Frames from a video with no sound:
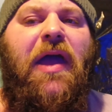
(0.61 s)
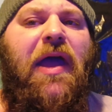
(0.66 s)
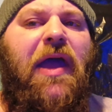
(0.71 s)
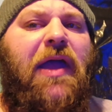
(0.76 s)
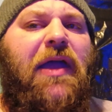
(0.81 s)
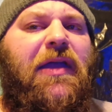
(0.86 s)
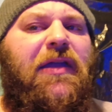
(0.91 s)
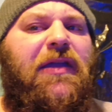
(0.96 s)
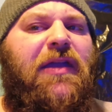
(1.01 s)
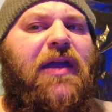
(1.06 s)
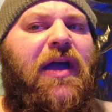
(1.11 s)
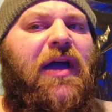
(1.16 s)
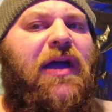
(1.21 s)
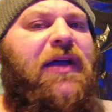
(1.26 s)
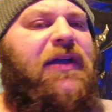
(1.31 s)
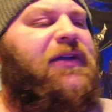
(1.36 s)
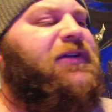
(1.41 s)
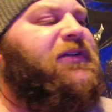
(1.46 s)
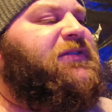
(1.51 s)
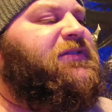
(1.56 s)
Hey
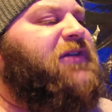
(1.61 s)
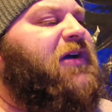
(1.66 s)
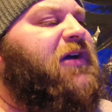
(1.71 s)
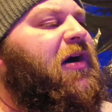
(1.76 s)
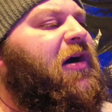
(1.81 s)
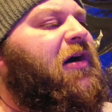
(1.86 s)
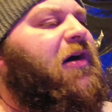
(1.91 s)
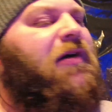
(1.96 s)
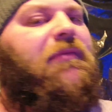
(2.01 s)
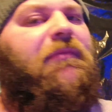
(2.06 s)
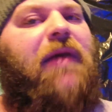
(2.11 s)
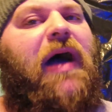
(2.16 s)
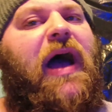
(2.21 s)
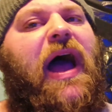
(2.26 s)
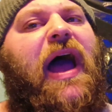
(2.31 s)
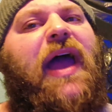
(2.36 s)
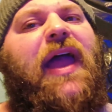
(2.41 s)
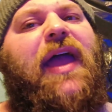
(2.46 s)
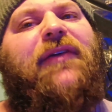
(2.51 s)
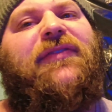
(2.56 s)
guys, um,
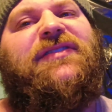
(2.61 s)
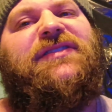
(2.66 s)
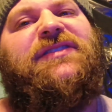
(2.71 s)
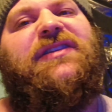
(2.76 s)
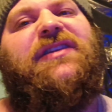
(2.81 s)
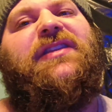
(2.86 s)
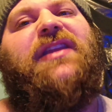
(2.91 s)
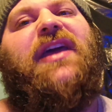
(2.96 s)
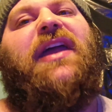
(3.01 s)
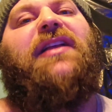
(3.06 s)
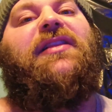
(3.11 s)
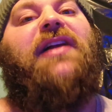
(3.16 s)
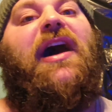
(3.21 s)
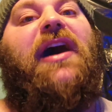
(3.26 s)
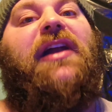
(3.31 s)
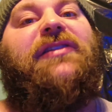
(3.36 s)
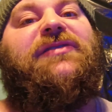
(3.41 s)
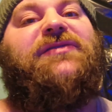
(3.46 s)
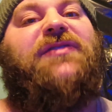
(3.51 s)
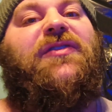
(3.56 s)
I have seen a
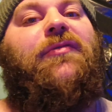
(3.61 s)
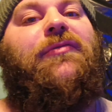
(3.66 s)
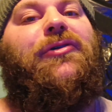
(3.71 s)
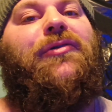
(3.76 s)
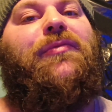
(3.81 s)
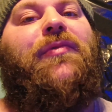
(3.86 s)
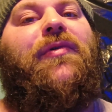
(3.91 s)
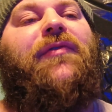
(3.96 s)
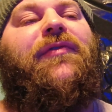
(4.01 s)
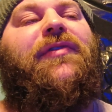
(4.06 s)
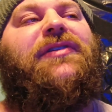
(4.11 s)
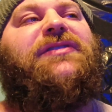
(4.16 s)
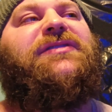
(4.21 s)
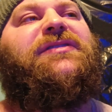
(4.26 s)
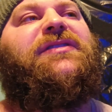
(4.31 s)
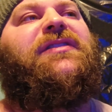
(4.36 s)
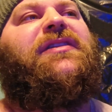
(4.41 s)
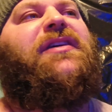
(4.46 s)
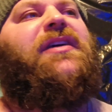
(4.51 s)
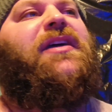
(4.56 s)
lot of Scooby Doo
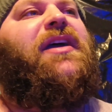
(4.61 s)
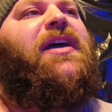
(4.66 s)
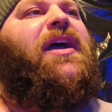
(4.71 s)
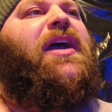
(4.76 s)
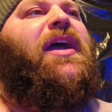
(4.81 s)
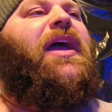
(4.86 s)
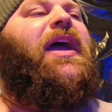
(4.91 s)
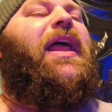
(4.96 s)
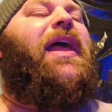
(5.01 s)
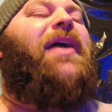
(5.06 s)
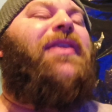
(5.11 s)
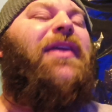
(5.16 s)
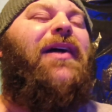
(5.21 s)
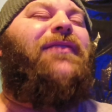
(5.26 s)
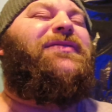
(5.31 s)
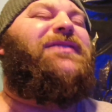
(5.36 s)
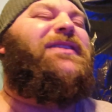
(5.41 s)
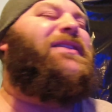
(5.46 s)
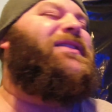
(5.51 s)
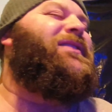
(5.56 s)
movies, and I think
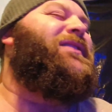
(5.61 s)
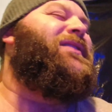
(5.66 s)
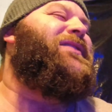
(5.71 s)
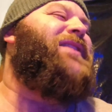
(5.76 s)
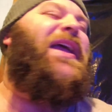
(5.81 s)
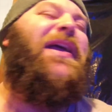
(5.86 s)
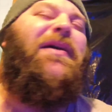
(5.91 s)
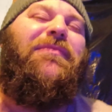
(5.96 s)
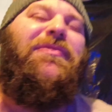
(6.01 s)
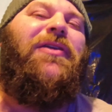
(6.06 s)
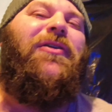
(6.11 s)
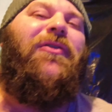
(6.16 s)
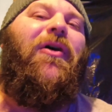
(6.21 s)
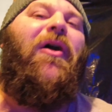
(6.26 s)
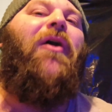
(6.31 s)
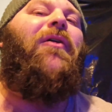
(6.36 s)
I've seen damn near